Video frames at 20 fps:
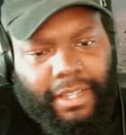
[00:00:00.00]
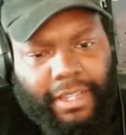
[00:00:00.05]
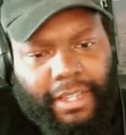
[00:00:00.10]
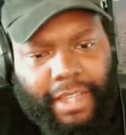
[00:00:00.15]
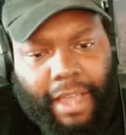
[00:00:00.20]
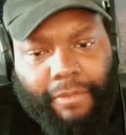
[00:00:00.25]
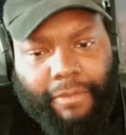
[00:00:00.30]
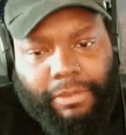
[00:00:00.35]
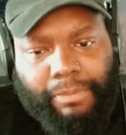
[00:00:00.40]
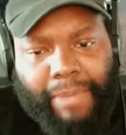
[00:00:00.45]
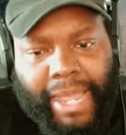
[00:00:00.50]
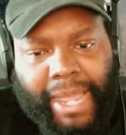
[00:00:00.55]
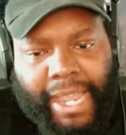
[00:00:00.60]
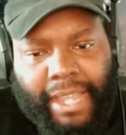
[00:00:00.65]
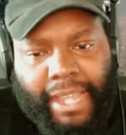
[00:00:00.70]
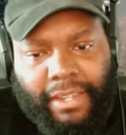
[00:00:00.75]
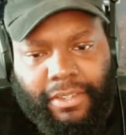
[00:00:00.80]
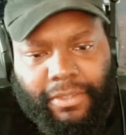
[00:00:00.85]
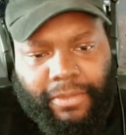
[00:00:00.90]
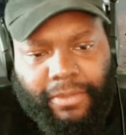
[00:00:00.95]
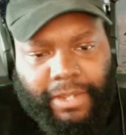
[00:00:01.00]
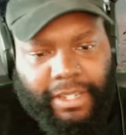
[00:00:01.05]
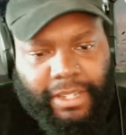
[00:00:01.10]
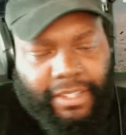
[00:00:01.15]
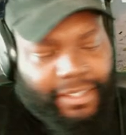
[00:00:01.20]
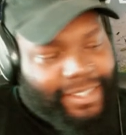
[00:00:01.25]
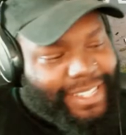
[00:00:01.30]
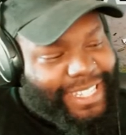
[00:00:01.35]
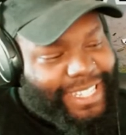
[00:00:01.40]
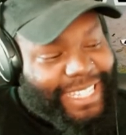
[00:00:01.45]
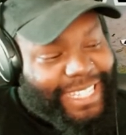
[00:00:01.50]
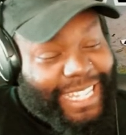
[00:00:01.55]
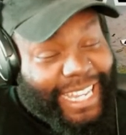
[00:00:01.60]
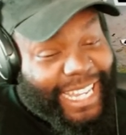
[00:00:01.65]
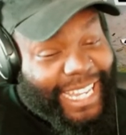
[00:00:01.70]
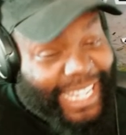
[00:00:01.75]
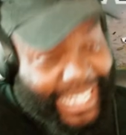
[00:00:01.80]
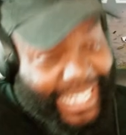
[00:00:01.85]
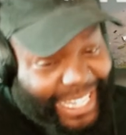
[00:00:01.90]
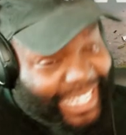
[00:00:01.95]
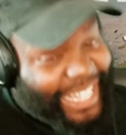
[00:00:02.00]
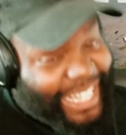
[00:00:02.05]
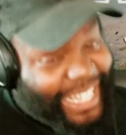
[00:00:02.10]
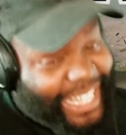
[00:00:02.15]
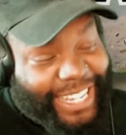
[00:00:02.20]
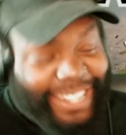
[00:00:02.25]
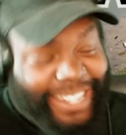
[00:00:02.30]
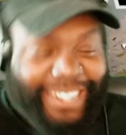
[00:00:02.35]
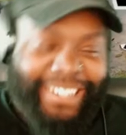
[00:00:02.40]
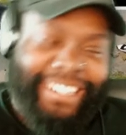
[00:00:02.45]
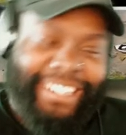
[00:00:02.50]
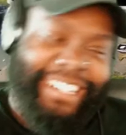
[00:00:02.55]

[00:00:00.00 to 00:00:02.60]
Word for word: huh? I was banned 2 weeks ago.